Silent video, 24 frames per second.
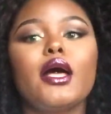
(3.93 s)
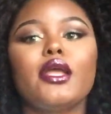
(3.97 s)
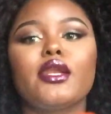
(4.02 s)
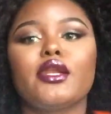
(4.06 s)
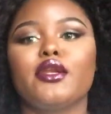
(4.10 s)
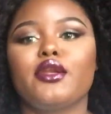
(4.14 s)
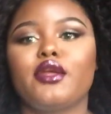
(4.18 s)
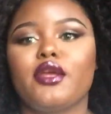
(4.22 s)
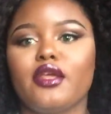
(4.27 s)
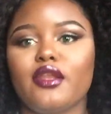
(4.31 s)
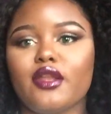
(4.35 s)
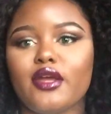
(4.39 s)
I
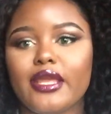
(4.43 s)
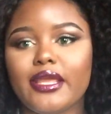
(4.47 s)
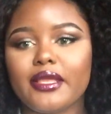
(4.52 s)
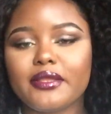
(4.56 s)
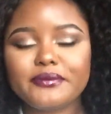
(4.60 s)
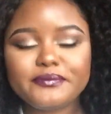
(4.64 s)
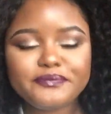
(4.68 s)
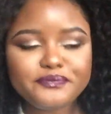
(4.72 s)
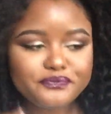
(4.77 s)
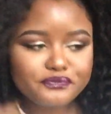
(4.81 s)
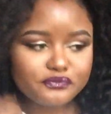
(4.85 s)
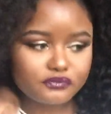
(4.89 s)
don't know, like,
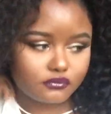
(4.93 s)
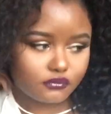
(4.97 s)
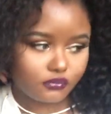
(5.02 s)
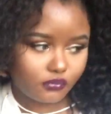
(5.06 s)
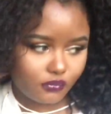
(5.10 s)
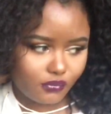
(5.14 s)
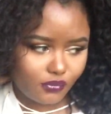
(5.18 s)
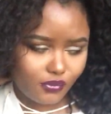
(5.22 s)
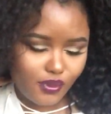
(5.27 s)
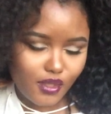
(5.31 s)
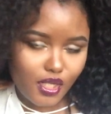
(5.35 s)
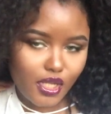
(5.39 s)

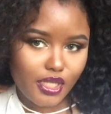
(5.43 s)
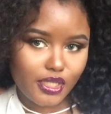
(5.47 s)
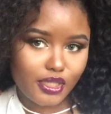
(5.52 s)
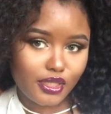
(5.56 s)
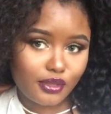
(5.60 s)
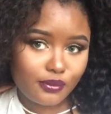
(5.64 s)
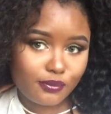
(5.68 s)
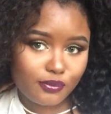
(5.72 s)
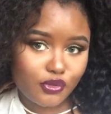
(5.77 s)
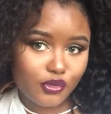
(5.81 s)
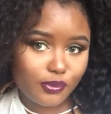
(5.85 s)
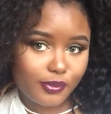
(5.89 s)

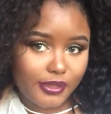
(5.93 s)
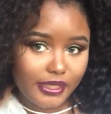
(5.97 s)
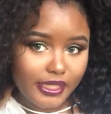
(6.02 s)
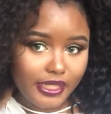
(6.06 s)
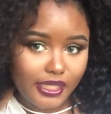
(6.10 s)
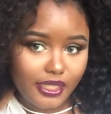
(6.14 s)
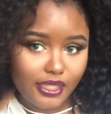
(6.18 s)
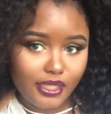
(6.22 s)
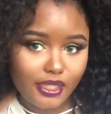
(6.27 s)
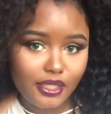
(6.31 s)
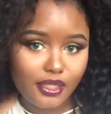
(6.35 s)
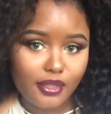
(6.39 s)
you can probably
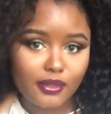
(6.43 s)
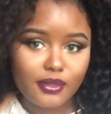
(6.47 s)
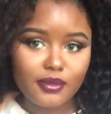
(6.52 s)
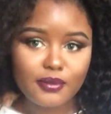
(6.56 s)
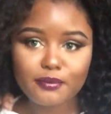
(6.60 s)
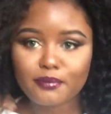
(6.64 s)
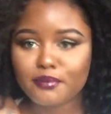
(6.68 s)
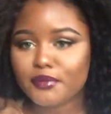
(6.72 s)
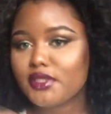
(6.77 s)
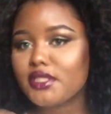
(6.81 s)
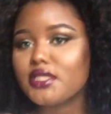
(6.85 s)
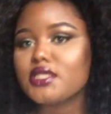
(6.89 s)
hear
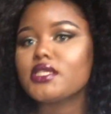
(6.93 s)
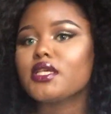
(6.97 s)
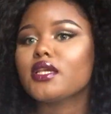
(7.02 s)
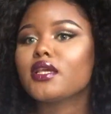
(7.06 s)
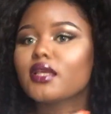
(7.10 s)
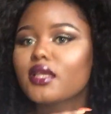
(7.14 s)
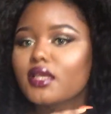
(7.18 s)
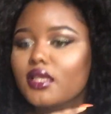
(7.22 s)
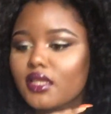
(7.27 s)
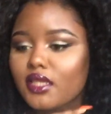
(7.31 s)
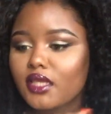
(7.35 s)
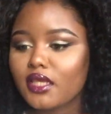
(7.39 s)

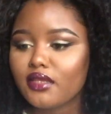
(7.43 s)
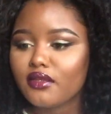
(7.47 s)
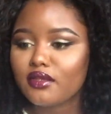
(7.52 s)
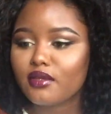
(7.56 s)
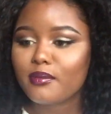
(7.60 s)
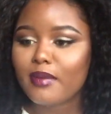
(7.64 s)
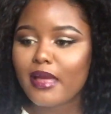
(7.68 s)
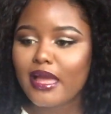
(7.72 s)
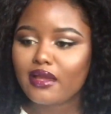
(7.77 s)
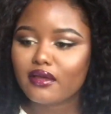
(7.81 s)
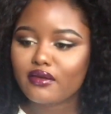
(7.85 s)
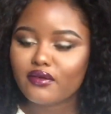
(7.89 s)
music in
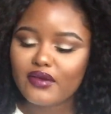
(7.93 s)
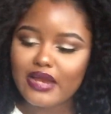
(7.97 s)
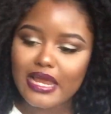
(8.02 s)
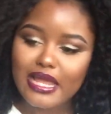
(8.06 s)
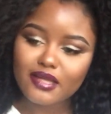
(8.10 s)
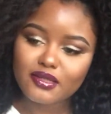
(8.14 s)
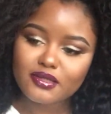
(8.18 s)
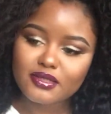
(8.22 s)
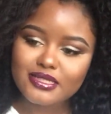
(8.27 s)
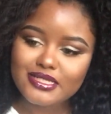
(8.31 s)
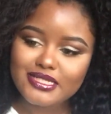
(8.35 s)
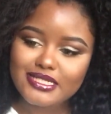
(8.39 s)
the
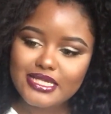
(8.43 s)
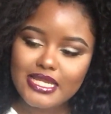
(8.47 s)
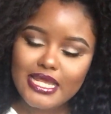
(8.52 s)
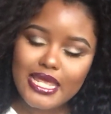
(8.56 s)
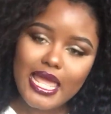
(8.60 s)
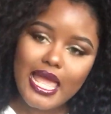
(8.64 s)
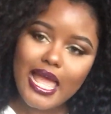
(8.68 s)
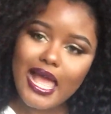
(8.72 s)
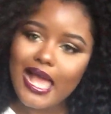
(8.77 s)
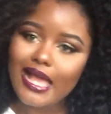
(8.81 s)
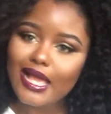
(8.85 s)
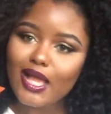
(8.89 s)
background.
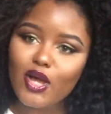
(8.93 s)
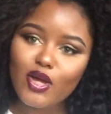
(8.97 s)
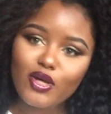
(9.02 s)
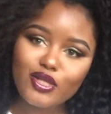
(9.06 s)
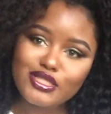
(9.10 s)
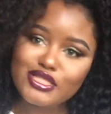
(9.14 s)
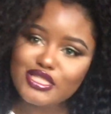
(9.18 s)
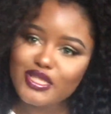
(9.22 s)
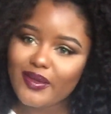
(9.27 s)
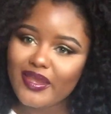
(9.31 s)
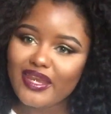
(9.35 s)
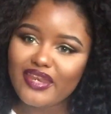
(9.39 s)
I
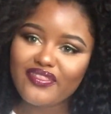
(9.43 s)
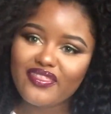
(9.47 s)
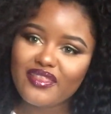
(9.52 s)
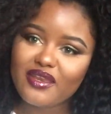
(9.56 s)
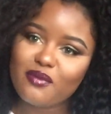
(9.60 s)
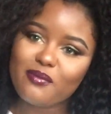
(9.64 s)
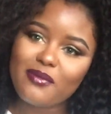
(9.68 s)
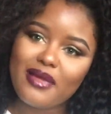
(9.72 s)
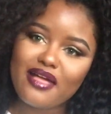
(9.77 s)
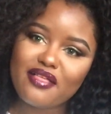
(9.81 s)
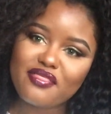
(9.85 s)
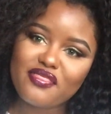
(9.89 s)
can't say
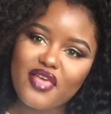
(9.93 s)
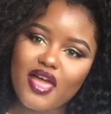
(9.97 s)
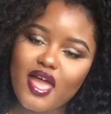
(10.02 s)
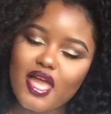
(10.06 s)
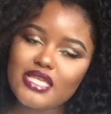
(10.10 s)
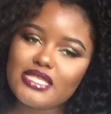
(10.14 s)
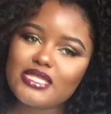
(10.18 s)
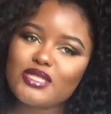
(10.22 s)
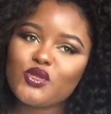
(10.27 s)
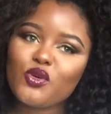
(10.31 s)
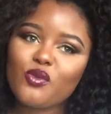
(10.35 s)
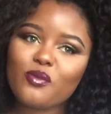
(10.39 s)
anything about
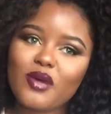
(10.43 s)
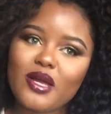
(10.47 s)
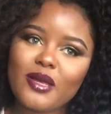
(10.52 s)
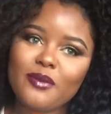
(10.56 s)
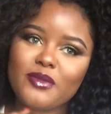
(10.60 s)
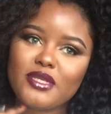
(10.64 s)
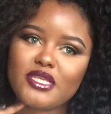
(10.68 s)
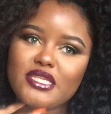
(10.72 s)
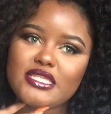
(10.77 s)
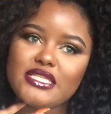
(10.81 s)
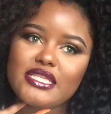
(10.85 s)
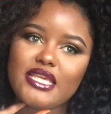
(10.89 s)
that, it's not my
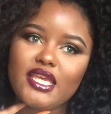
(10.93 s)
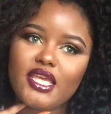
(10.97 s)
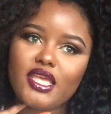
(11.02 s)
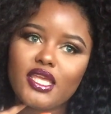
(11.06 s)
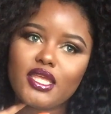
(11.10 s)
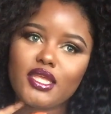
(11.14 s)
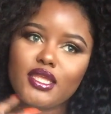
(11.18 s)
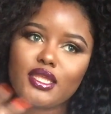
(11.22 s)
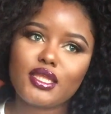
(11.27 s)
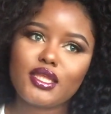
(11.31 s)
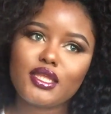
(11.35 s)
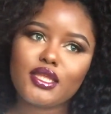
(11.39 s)
music,
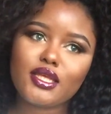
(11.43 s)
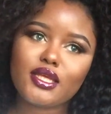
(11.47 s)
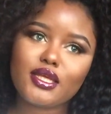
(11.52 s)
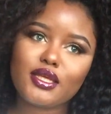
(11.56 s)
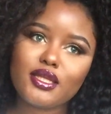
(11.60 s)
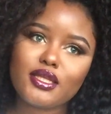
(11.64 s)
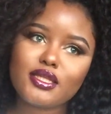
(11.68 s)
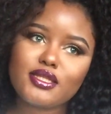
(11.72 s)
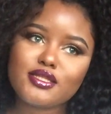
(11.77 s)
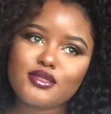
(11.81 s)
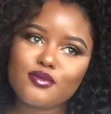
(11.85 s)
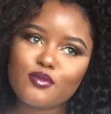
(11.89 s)

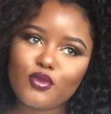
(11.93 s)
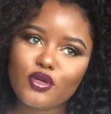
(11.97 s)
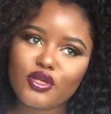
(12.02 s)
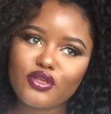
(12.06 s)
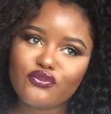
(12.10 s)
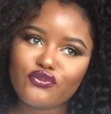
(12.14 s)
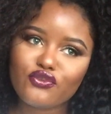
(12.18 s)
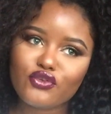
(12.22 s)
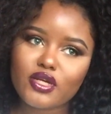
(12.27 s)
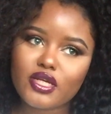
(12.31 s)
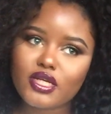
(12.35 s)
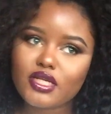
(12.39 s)
it's my
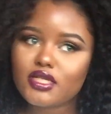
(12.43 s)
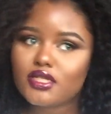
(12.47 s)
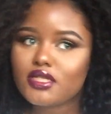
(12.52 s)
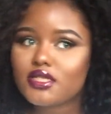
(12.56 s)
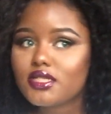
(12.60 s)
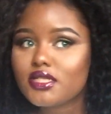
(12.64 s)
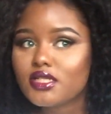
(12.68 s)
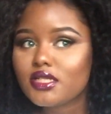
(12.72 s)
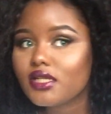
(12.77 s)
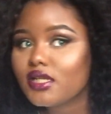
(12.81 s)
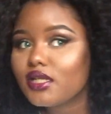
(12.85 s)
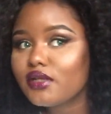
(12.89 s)
friend
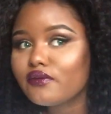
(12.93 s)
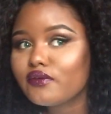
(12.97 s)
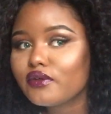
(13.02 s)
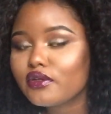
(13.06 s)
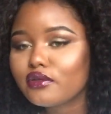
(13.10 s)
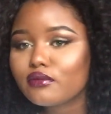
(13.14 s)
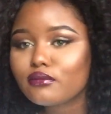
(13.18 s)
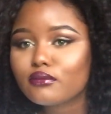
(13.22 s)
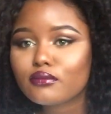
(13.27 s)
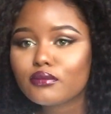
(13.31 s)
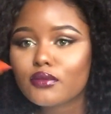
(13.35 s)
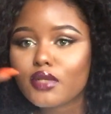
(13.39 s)
in her
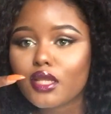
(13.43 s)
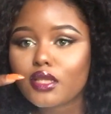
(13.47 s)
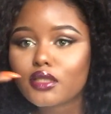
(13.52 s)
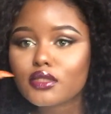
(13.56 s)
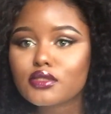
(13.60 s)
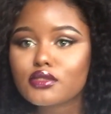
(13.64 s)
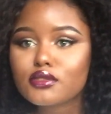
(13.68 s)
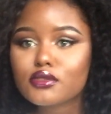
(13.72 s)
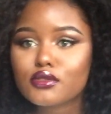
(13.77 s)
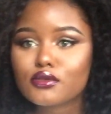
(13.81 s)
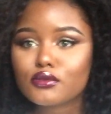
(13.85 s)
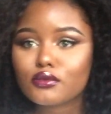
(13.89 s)
room
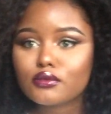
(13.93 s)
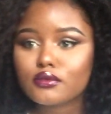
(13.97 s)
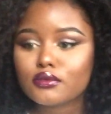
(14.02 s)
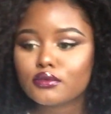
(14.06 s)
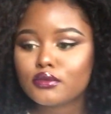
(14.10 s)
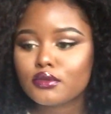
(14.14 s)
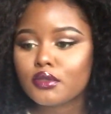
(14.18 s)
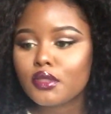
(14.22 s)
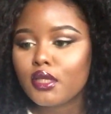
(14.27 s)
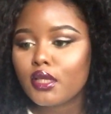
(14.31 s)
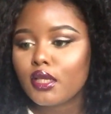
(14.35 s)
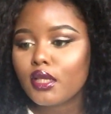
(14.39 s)
next door.
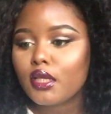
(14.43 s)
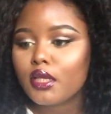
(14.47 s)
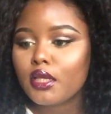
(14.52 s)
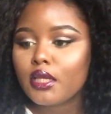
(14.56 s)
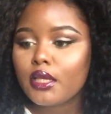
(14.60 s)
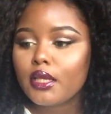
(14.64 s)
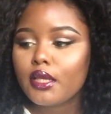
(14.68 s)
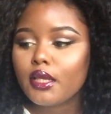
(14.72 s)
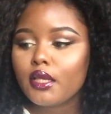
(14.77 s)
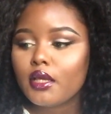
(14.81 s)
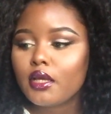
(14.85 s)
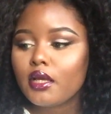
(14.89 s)

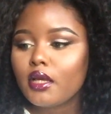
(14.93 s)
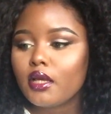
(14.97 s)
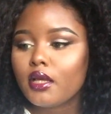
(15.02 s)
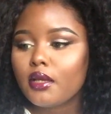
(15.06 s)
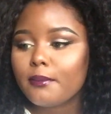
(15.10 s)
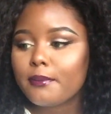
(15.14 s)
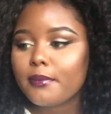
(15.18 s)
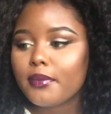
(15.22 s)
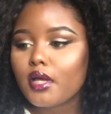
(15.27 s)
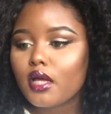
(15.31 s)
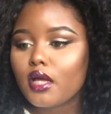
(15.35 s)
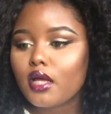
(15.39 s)

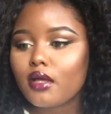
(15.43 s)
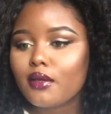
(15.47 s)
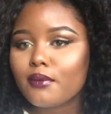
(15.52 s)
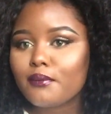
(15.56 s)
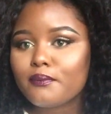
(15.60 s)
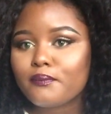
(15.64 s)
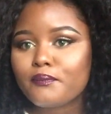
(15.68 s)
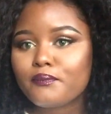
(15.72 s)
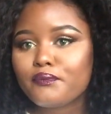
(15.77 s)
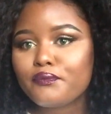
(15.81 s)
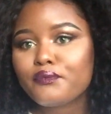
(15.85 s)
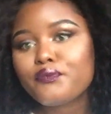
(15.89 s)
But
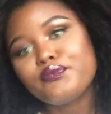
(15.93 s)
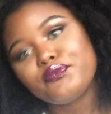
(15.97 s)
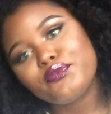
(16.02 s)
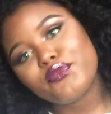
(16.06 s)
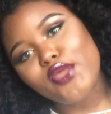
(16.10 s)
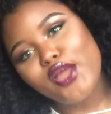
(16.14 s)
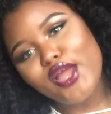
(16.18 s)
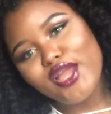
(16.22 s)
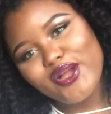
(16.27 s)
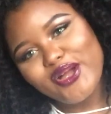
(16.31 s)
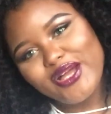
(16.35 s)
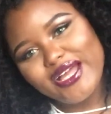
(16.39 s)
um,
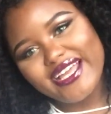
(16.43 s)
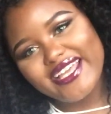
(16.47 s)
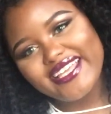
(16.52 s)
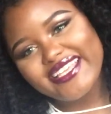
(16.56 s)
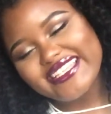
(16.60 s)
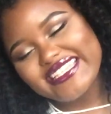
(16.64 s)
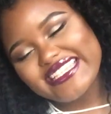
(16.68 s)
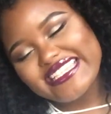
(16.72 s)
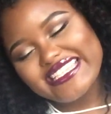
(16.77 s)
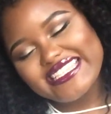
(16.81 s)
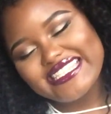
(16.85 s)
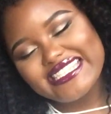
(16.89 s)
hi
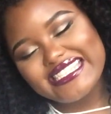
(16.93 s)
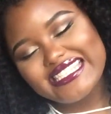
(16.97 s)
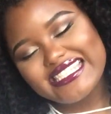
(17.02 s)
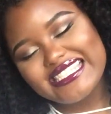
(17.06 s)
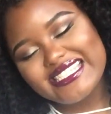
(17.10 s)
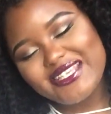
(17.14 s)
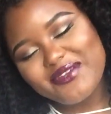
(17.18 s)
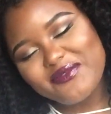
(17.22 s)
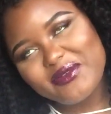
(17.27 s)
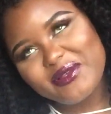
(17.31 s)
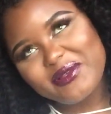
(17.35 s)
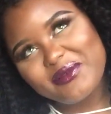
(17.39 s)
guys,
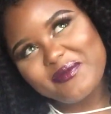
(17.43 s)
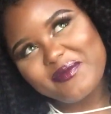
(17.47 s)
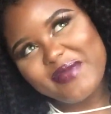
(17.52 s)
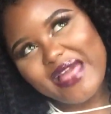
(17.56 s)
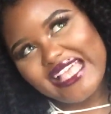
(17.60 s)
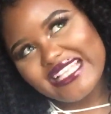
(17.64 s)
welcome